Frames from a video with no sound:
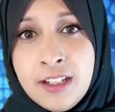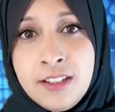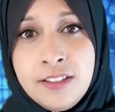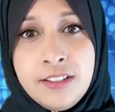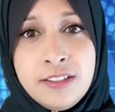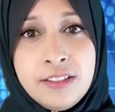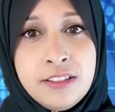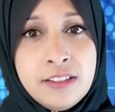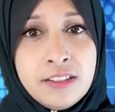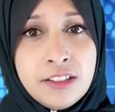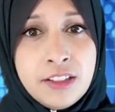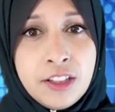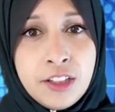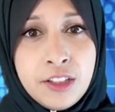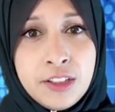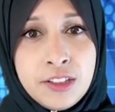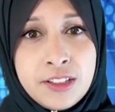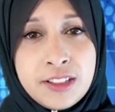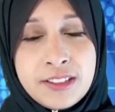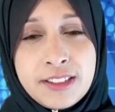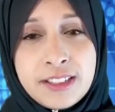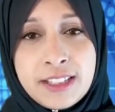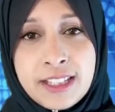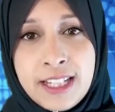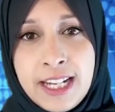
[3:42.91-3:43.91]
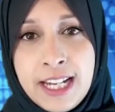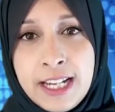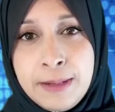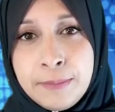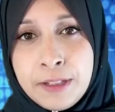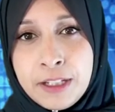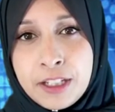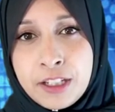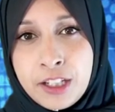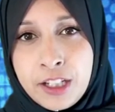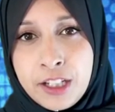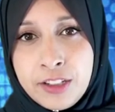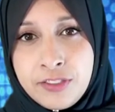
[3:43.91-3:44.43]
This has included the claim
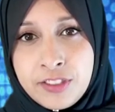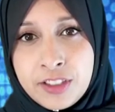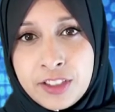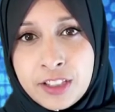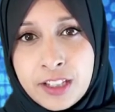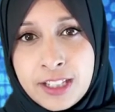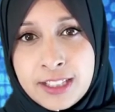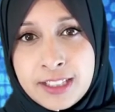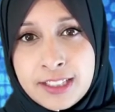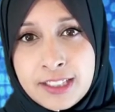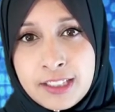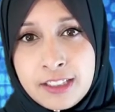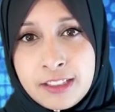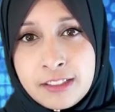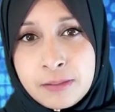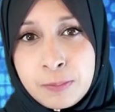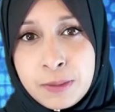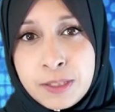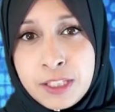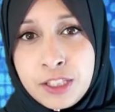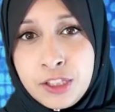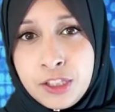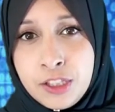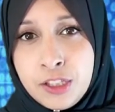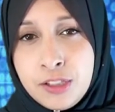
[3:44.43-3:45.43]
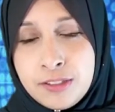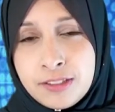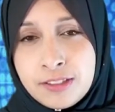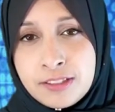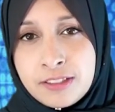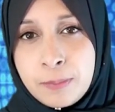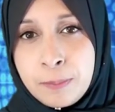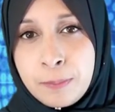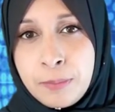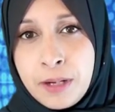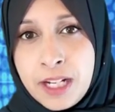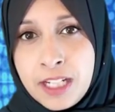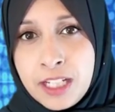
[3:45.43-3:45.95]
that COVID 19 is being used as
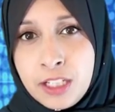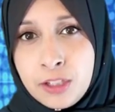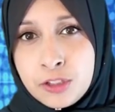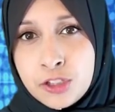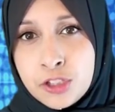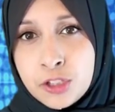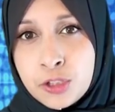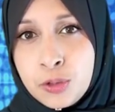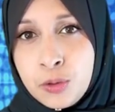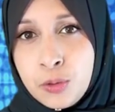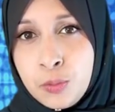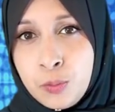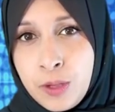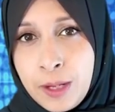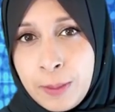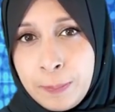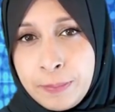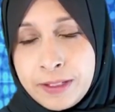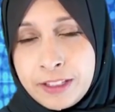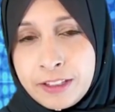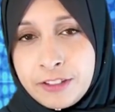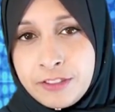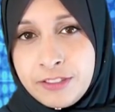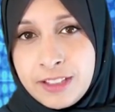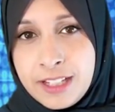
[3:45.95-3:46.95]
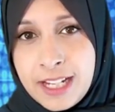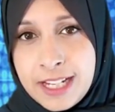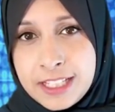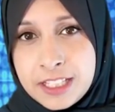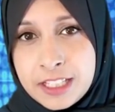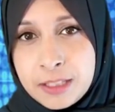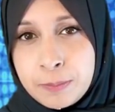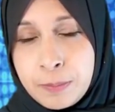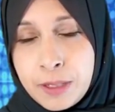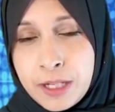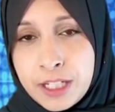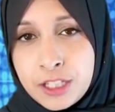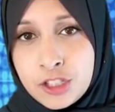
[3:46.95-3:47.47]
a biological weapon
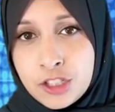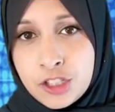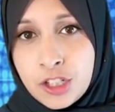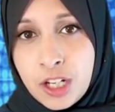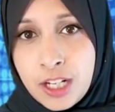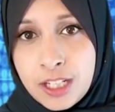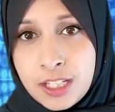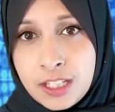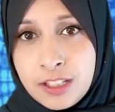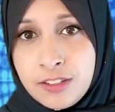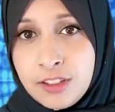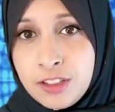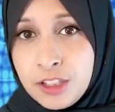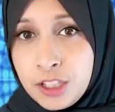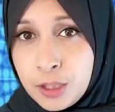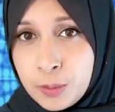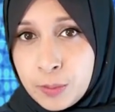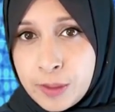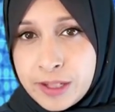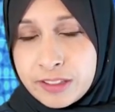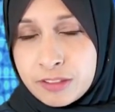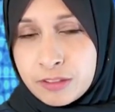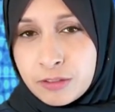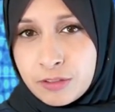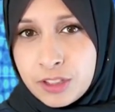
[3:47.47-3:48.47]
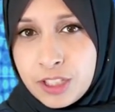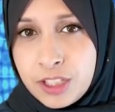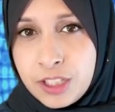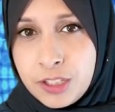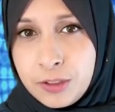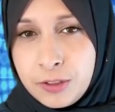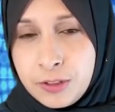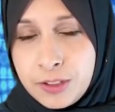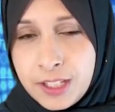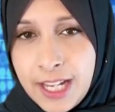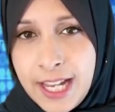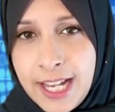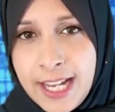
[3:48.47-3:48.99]
created by China, the US, or
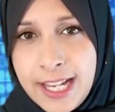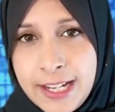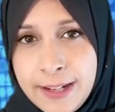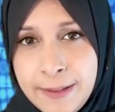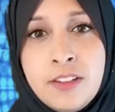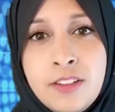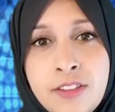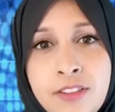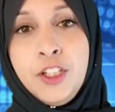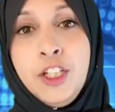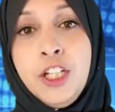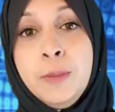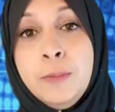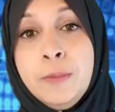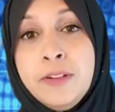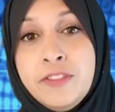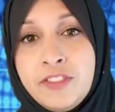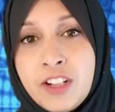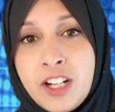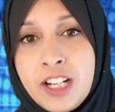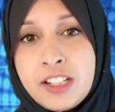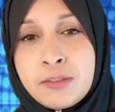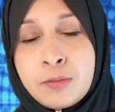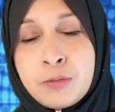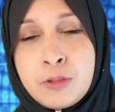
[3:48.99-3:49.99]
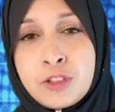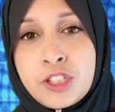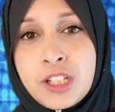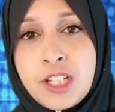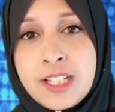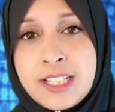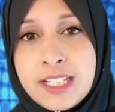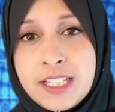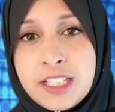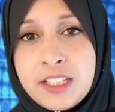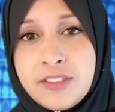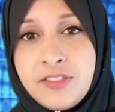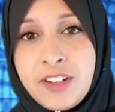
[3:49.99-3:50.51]
the UK. Human Rights Watch
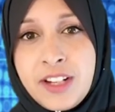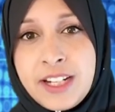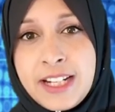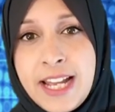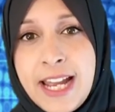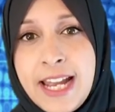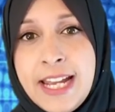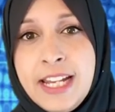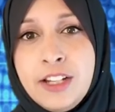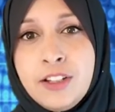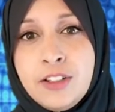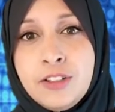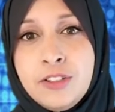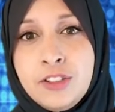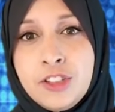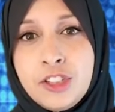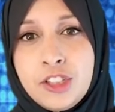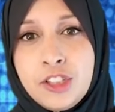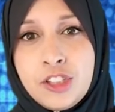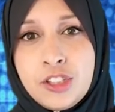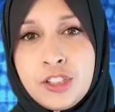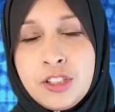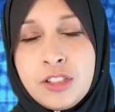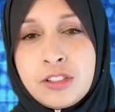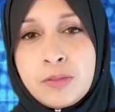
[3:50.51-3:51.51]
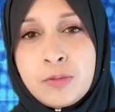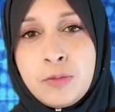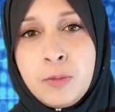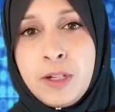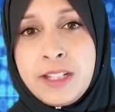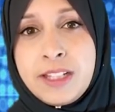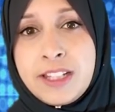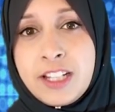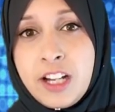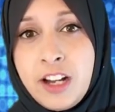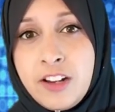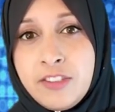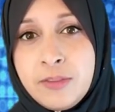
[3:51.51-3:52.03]
identified eight conditions
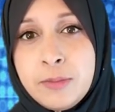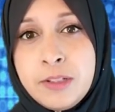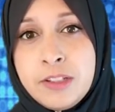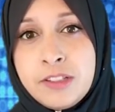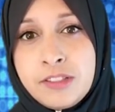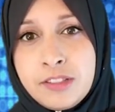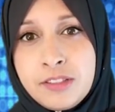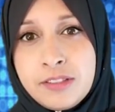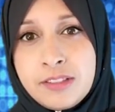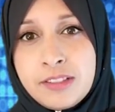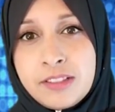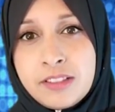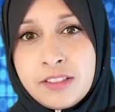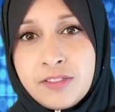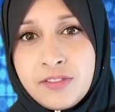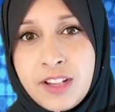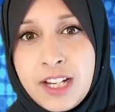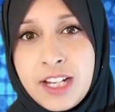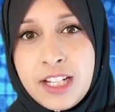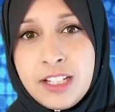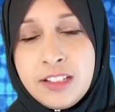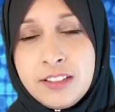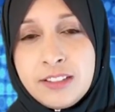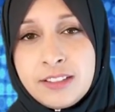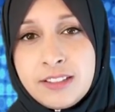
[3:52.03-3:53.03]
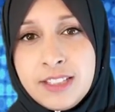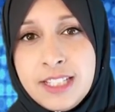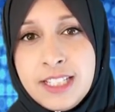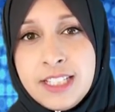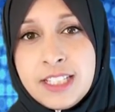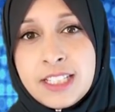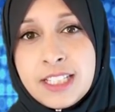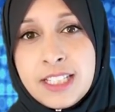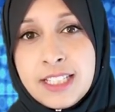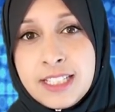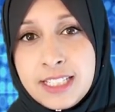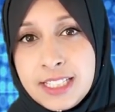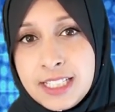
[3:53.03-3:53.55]
where governments using surveillance need
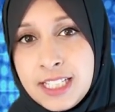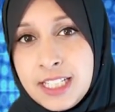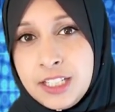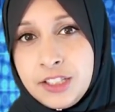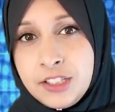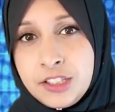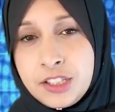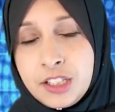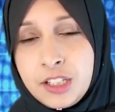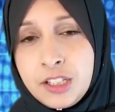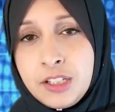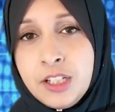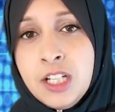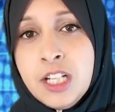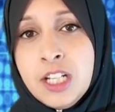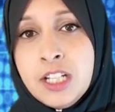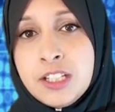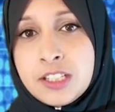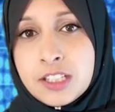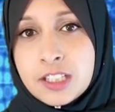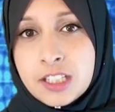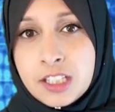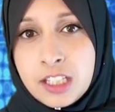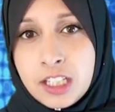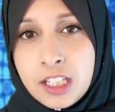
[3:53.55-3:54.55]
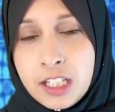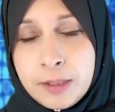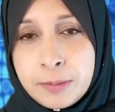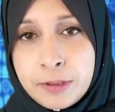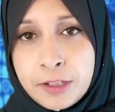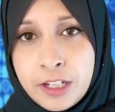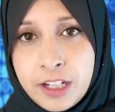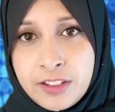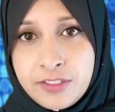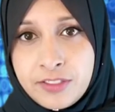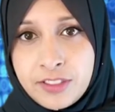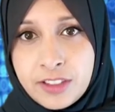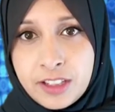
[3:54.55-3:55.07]
to adhere to to curb
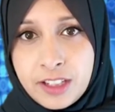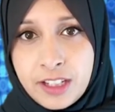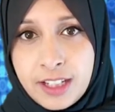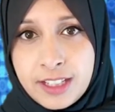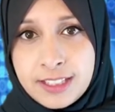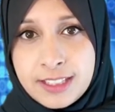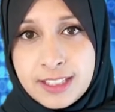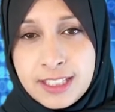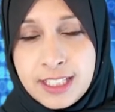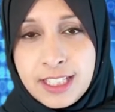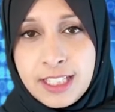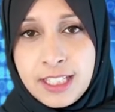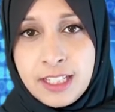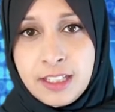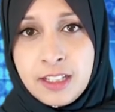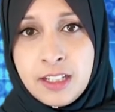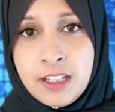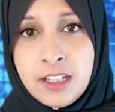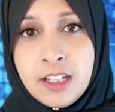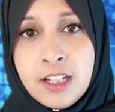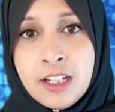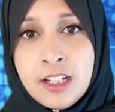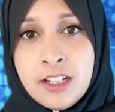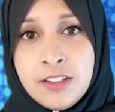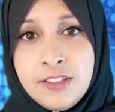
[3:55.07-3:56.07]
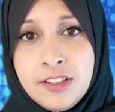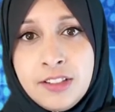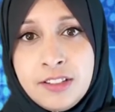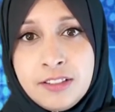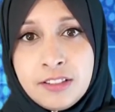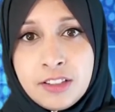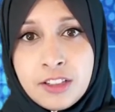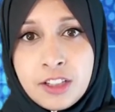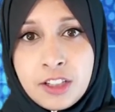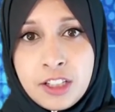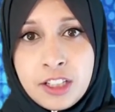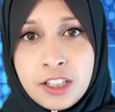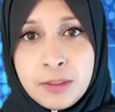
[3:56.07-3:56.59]
COVID 19. These
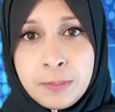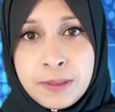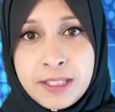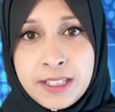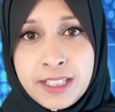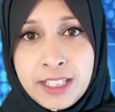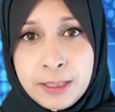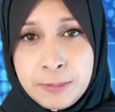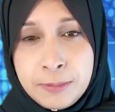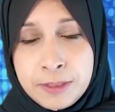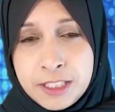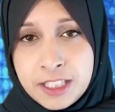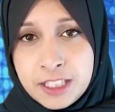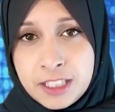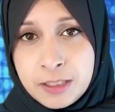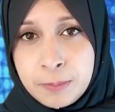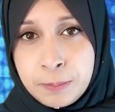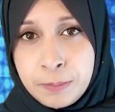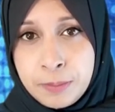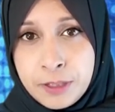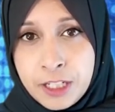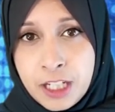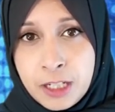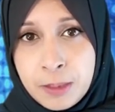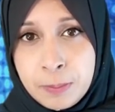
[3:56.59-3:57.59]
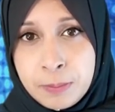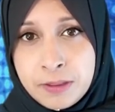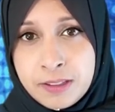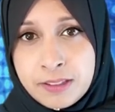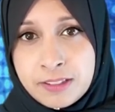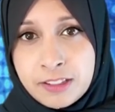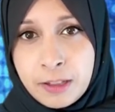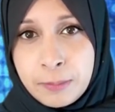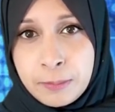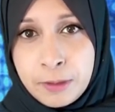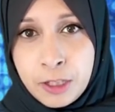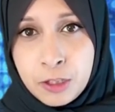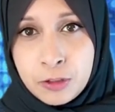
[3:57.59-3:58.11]
include being limited in purpose,
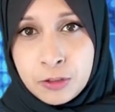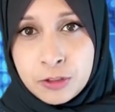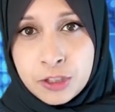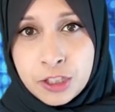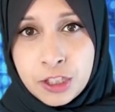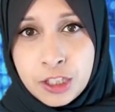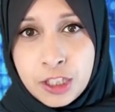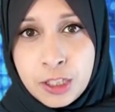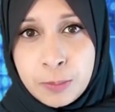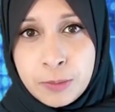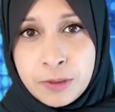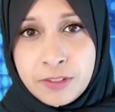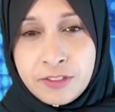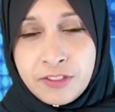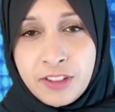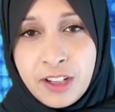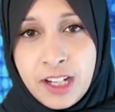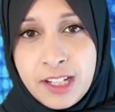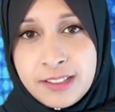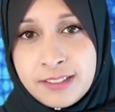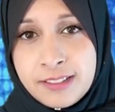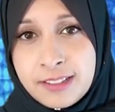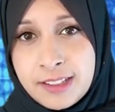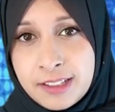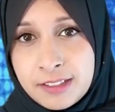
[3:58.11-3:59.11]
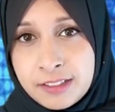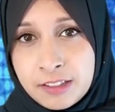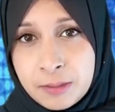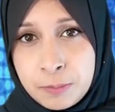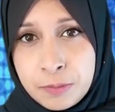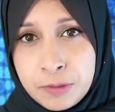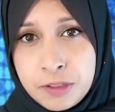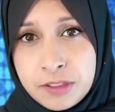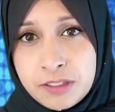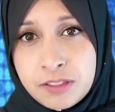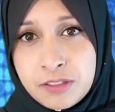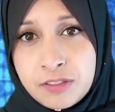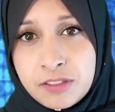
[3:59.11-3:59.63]
upholding human rights against
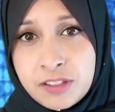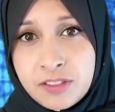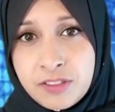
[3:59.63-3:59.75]
abusive